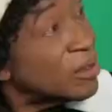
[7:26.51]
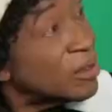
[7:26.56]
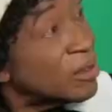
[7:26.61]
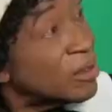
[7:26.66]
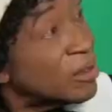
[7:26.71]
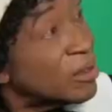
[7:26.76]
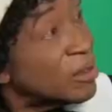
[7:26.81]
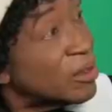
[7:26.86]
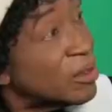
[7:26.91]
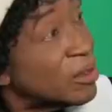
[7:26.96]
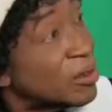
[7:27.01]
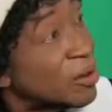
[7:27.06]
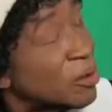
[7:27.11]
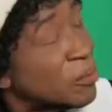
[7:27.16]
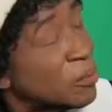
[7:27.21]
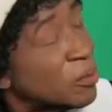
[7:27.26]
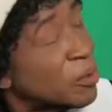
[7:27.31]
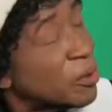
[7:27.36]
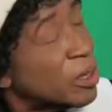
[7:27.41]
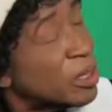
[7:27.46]
my heart,
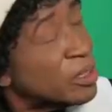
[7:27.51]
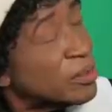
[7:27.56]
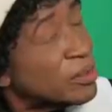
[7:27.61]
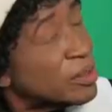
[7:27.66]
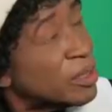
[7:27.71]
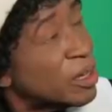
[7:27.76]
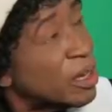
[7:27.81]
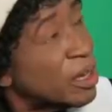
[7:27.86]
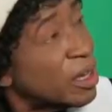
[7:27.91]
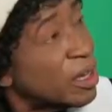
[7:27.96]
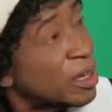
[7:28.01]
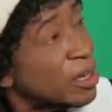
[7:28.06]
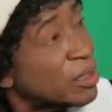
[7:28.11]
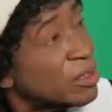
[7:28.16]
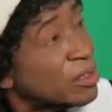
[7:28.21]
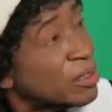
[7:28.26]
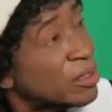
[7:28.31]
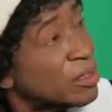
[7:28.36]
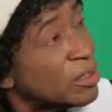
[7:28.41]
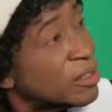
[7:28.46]
and
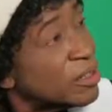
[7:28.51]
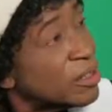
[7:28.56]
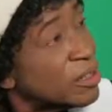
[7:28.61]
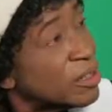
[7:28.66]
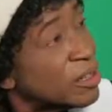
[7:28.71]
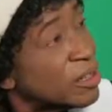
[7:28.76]
I, I,